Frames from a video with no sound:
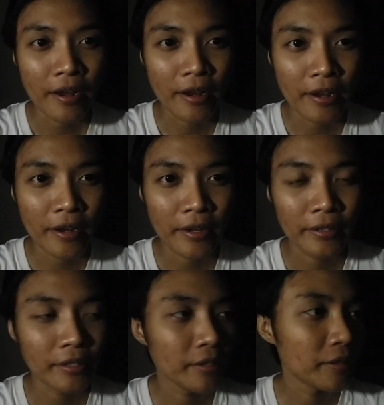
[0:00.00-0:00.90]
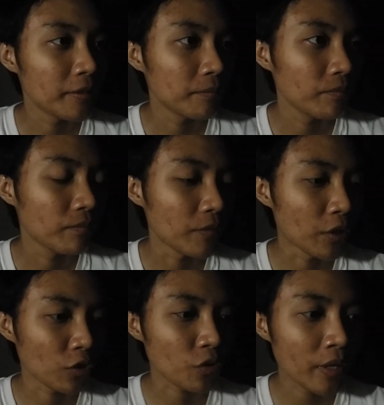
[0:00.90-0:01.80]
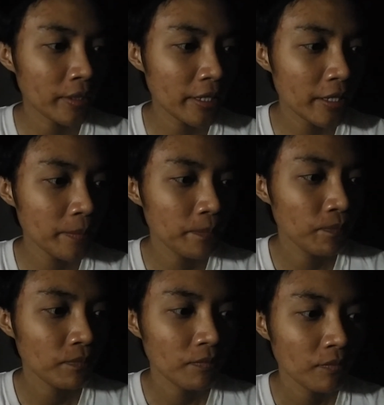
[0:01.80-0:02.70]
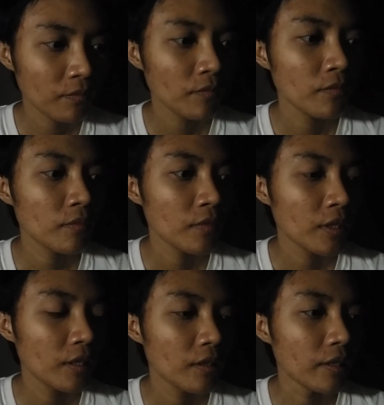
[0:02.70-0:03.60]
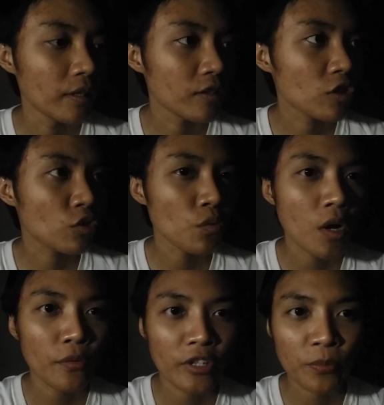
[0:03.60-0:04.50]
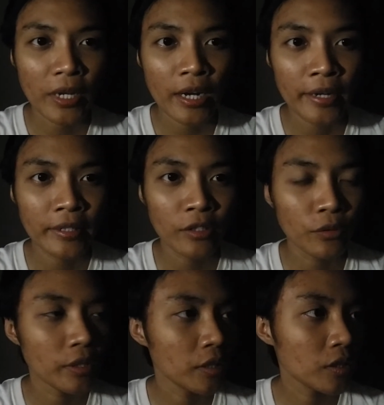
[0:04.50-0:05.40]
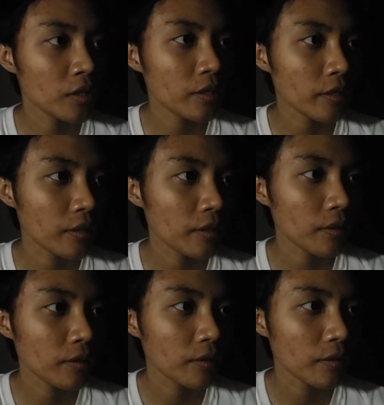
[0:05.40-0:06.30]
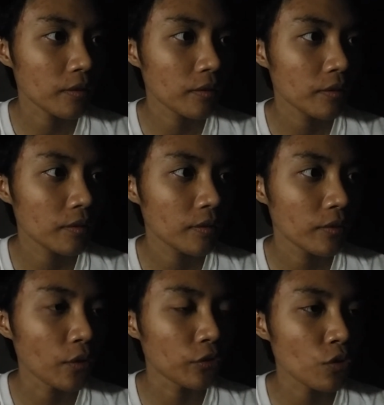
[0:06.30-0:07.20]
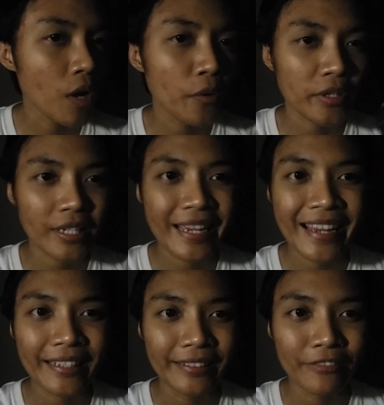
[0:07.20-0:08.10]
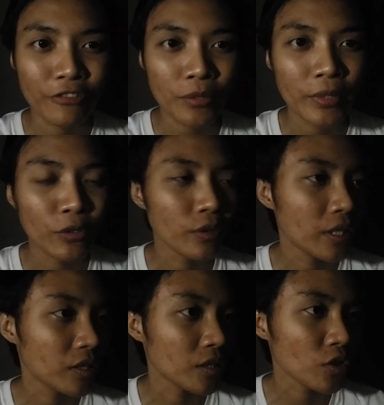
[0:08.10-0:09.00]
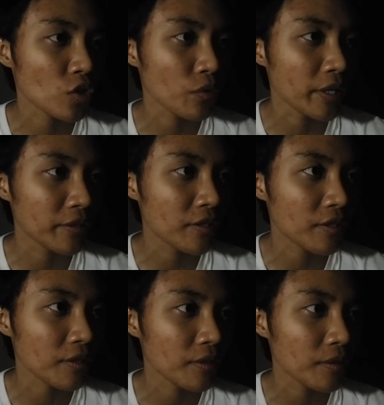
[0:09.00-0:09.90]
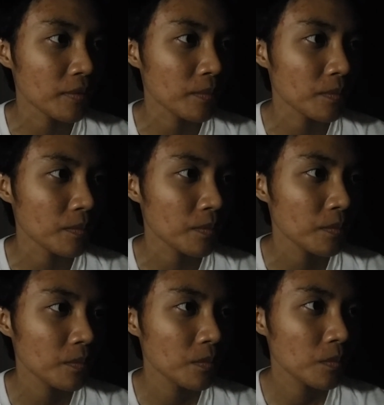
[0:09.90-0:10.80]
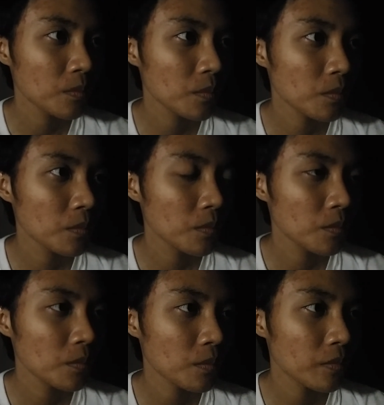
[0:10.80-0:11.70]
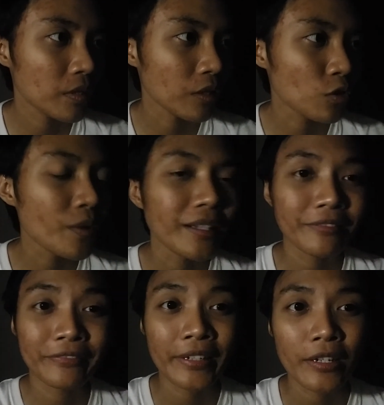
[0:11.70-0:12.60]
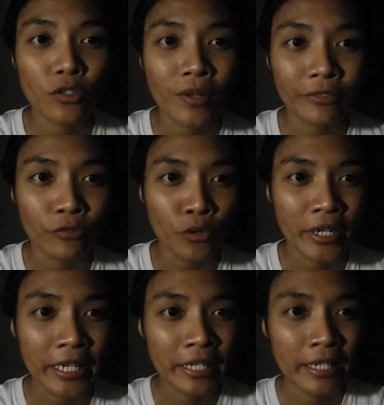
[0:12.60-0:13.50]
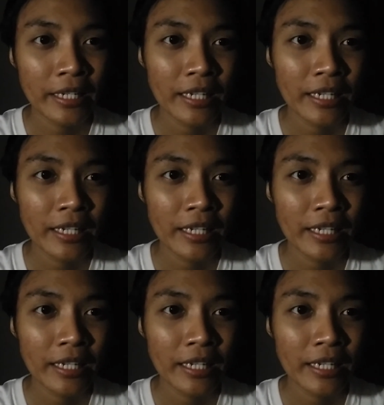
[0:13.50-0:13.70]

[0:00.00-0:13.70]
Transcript: And in Australia, it's 2 hours behind Indonesia. No, 2 hours ahead from Indonesia. So it's 12:40